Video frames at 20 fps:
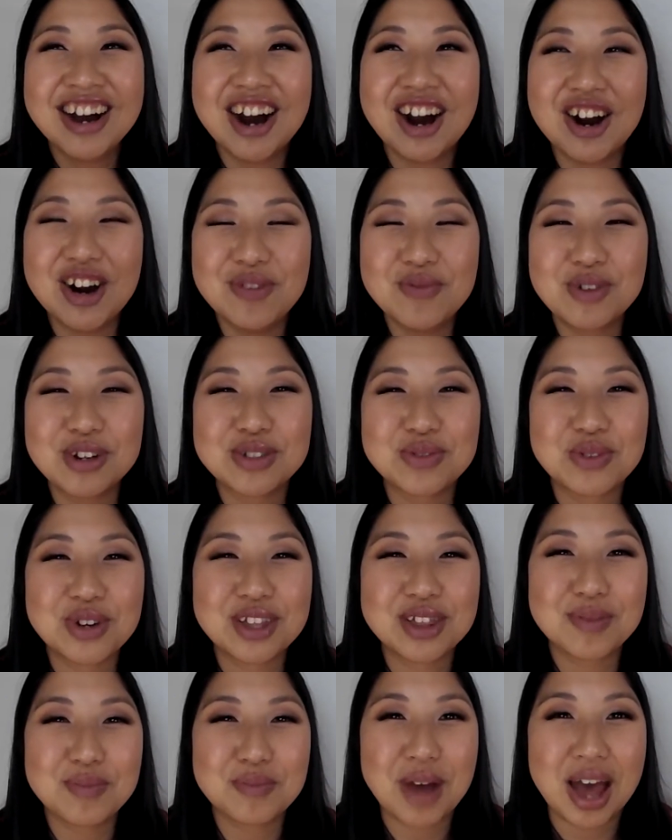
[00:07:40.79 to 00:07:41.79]
um, was
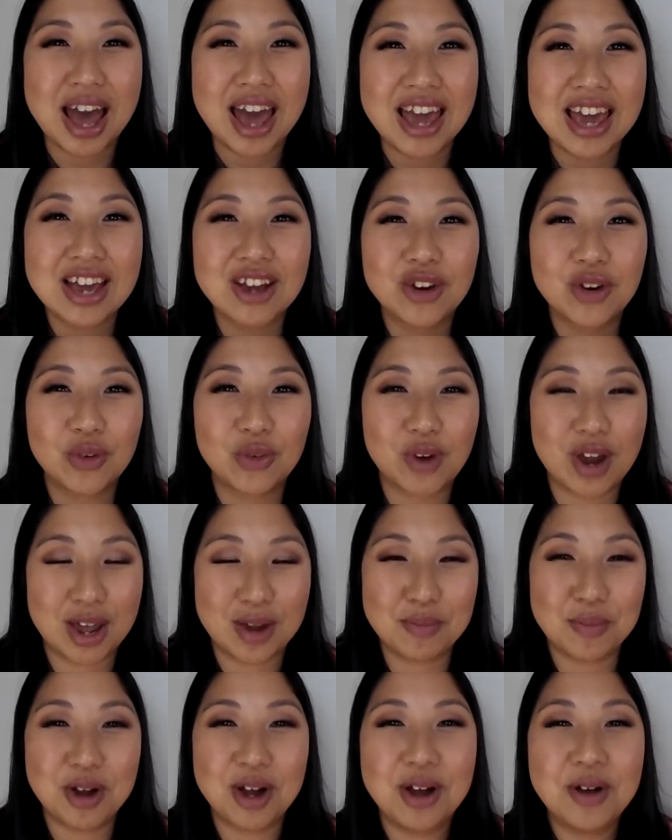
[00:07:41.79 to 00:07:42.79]
with my
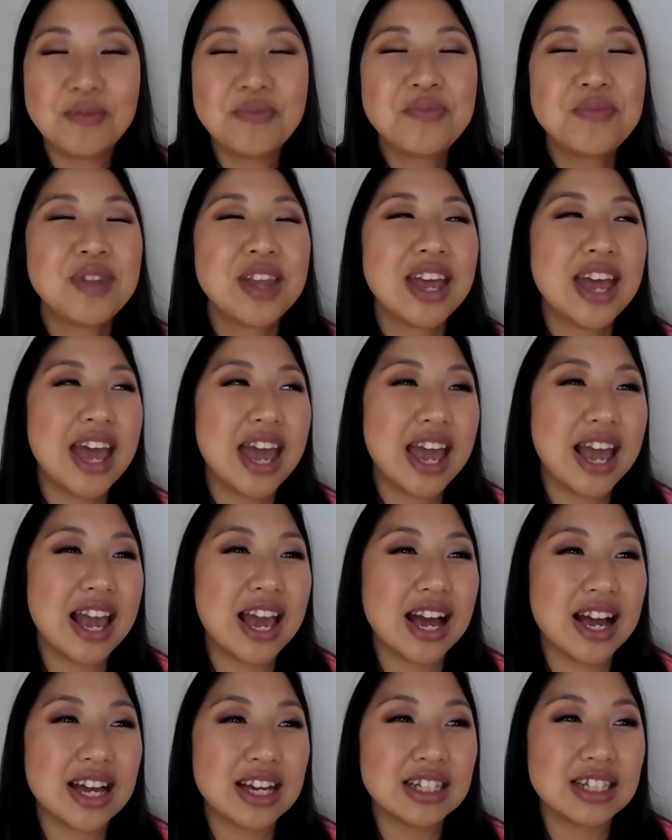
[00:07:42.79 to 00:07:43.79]
grandma
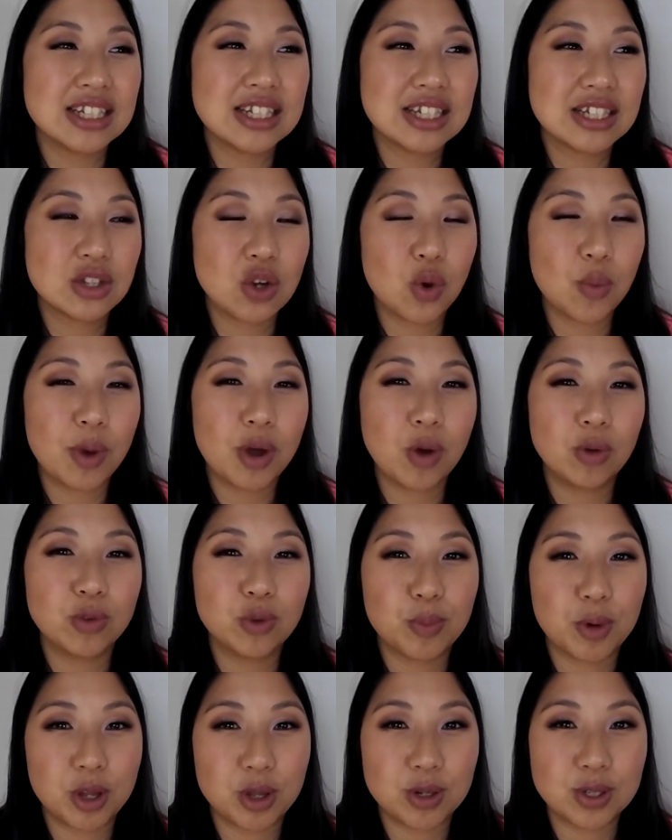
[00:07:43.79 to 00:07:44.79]
and so my older
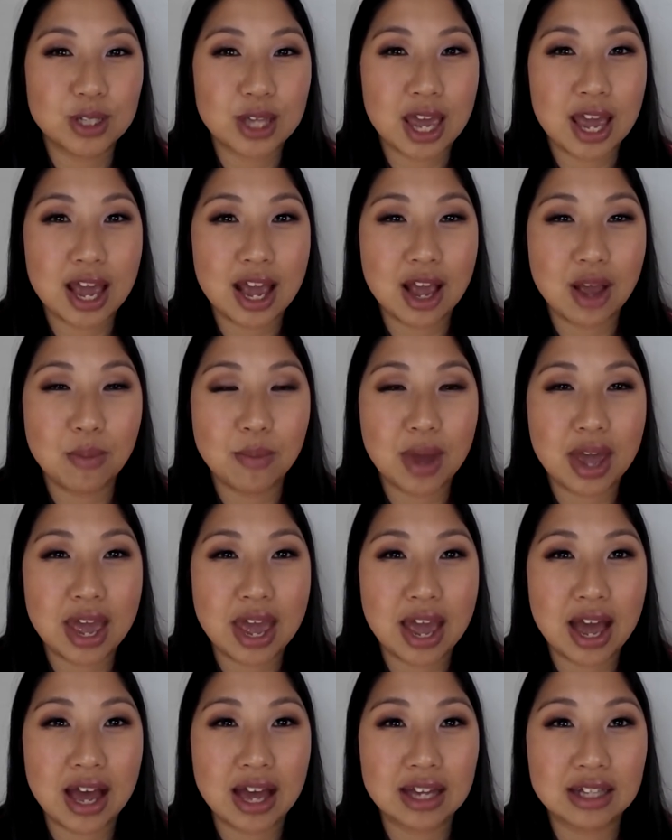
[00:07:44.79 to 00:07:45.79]
brothers came
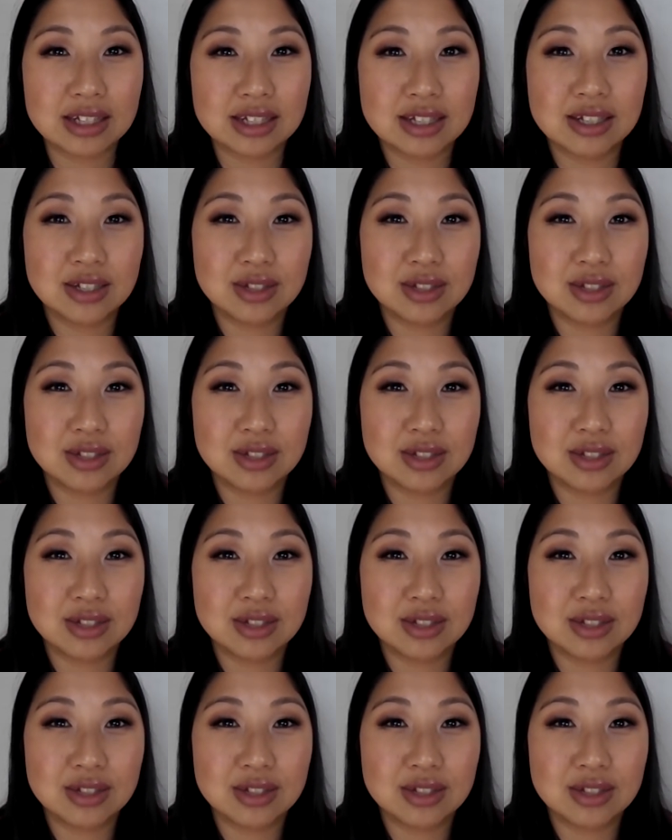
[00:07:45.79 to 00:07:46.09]
and